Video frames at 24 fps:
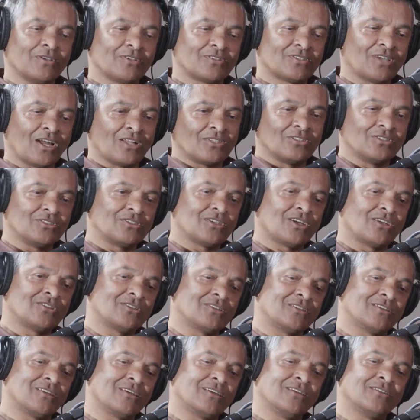such and
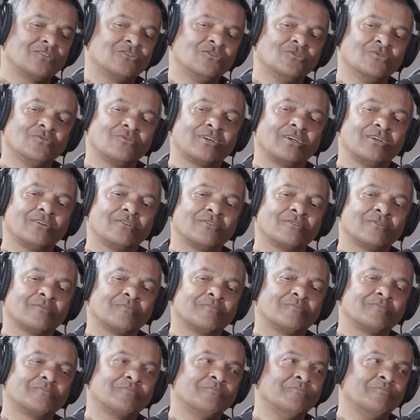such a date you killed